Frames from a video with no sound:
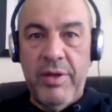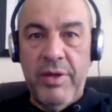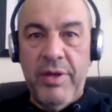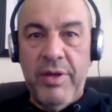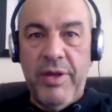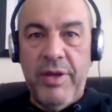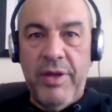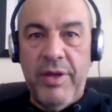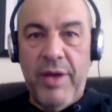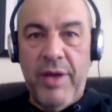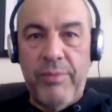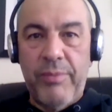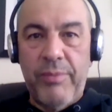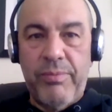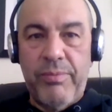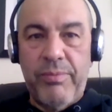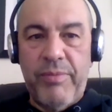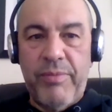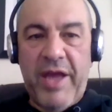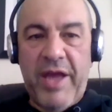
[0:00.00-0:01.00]
You know,
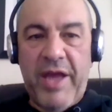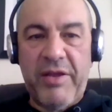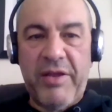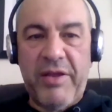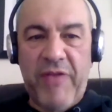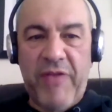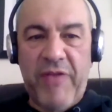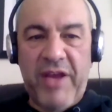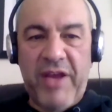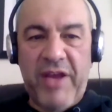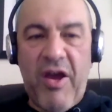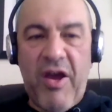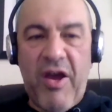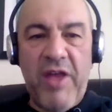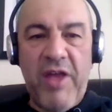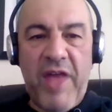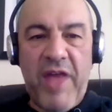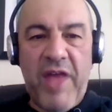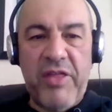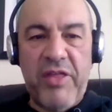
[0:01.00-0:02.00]
that guy
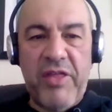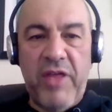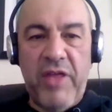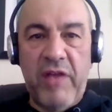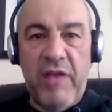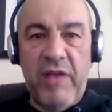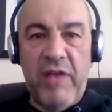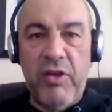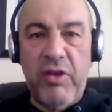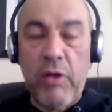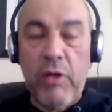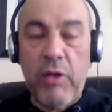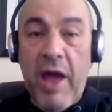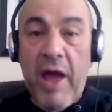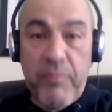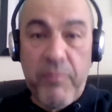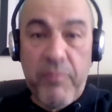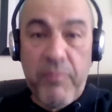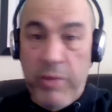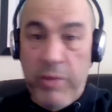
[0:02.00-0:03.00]
in that thing. You
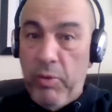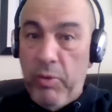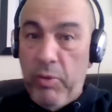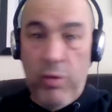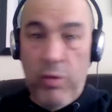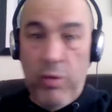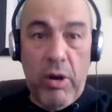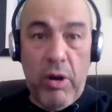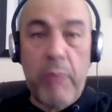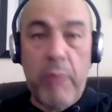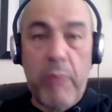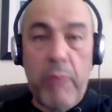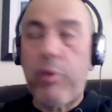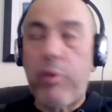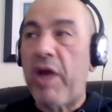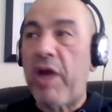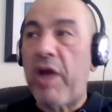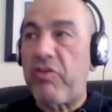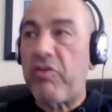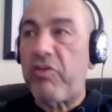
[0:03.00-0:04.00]
have people who are a lot
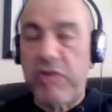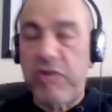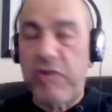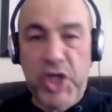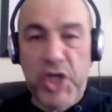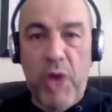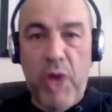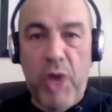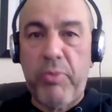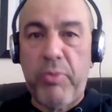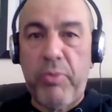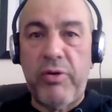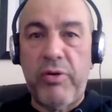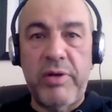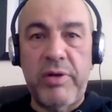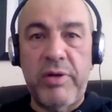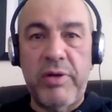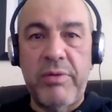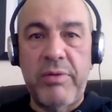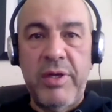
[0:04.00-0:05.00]
brighter and sharper
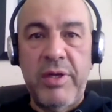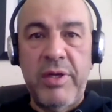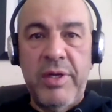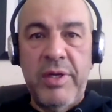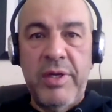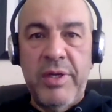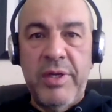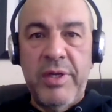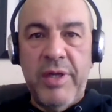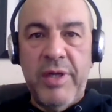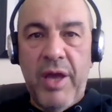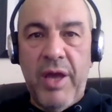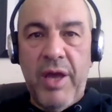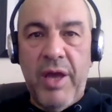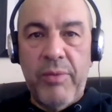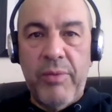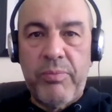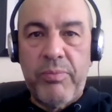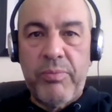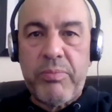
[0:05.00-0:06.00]
and, you
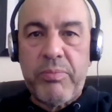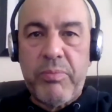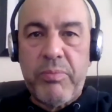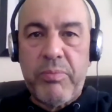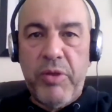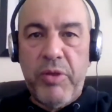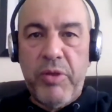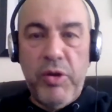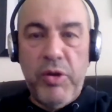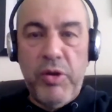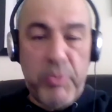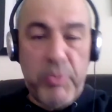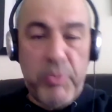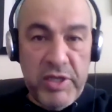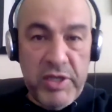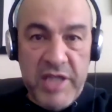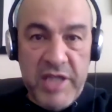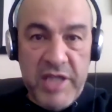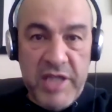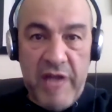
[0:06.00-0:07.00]
know, huge
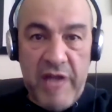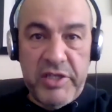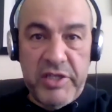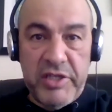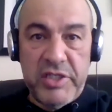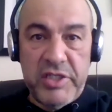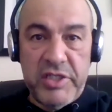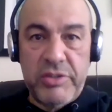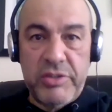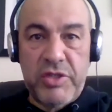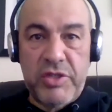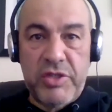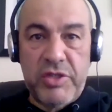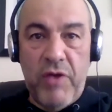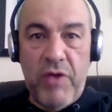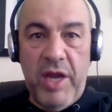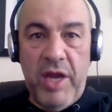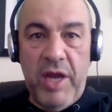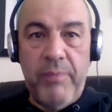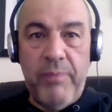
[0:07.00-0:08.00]
personalities on
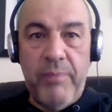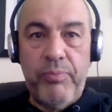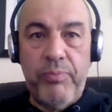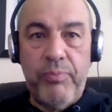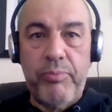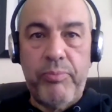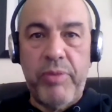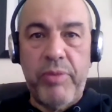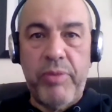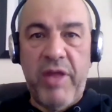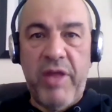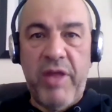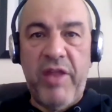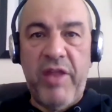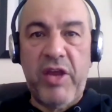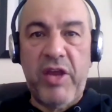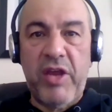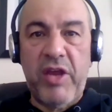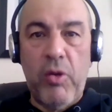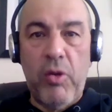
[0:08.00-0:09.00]
screen, but then
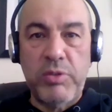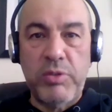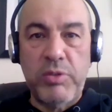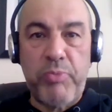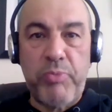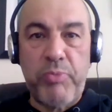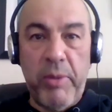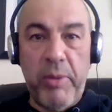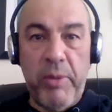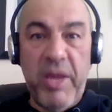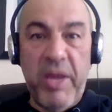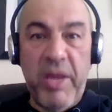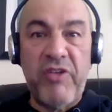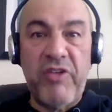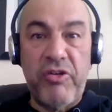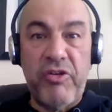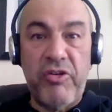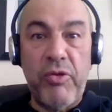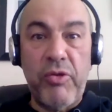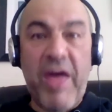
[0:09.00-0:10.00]
they can always bring me in to
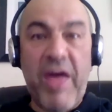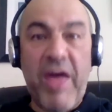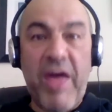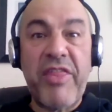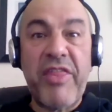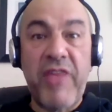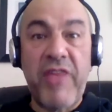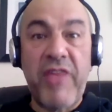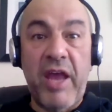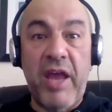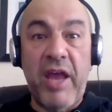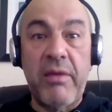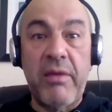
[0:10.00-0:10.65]
do that thing.